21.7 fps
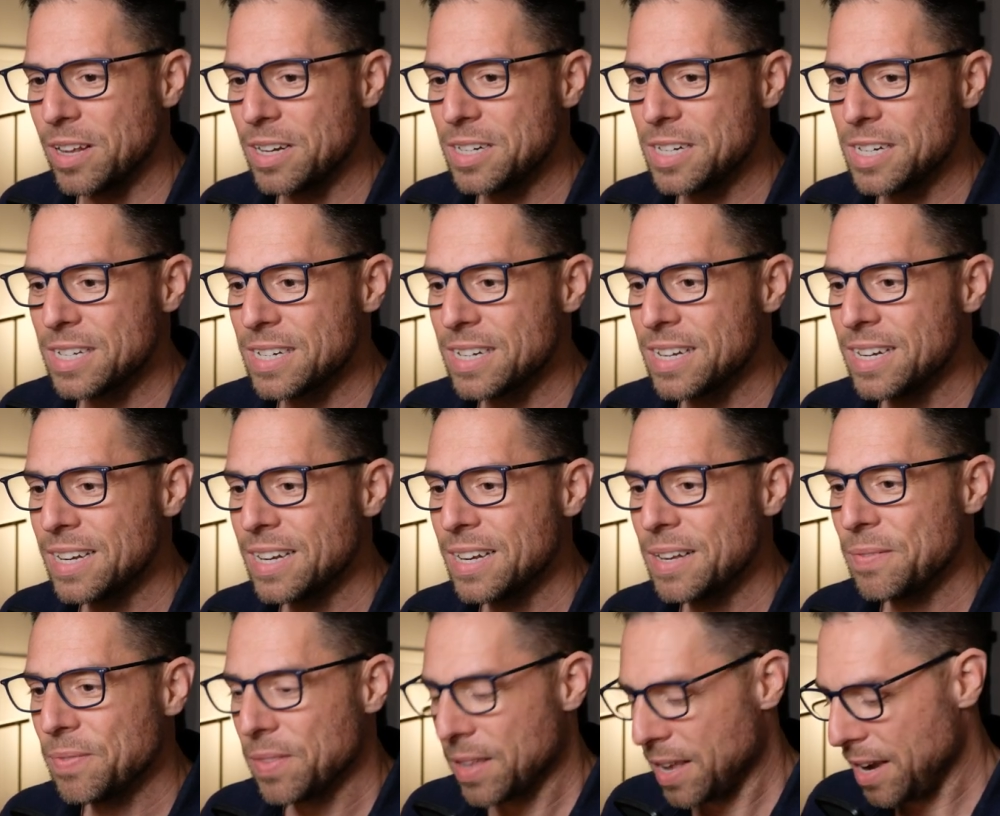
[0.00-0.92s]
Let's just,
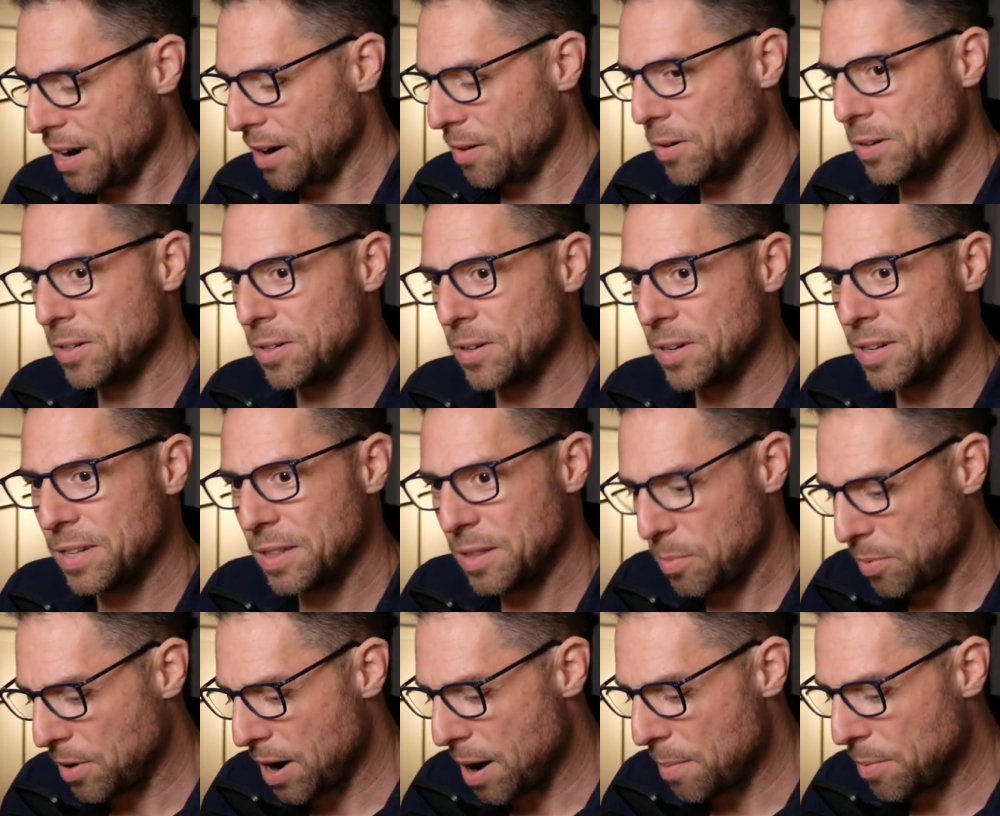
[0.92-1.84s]
here, we'll do it
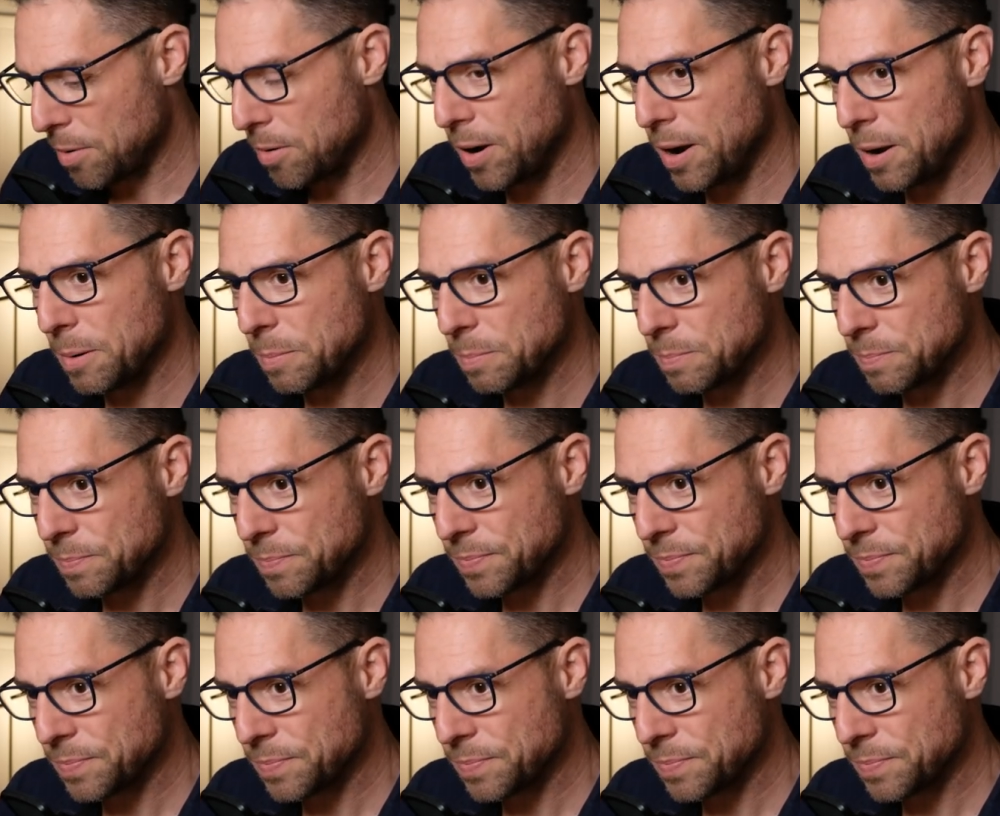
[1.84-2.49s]
the proper way.